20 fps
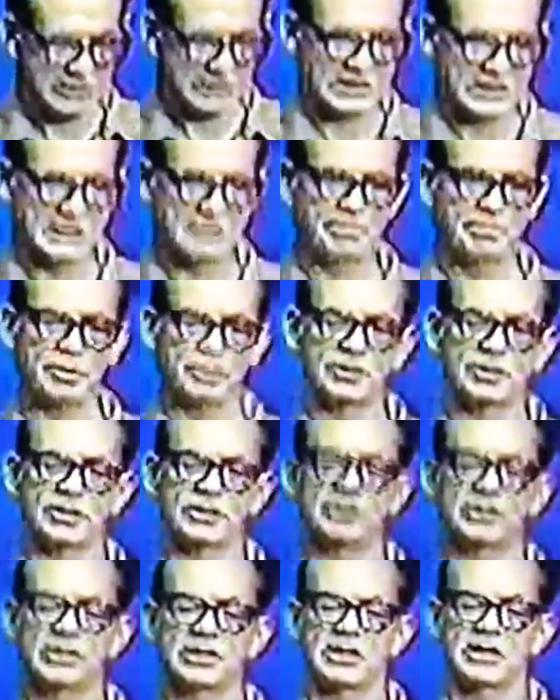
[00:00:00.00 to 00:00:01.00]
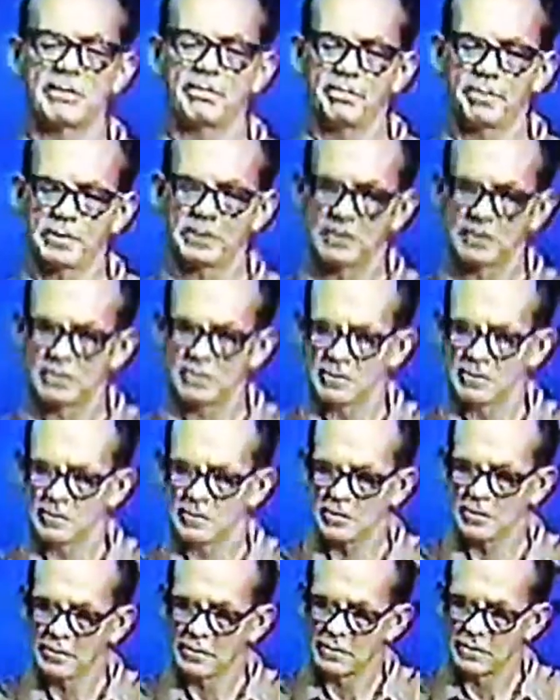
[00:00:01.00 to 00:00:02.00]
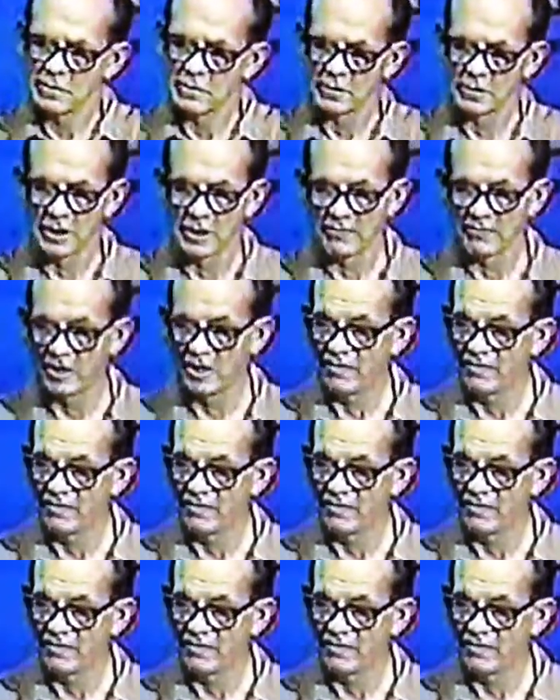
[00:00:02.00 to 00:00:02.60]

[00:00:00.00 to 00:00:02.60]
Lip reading: And he pushes it up. Not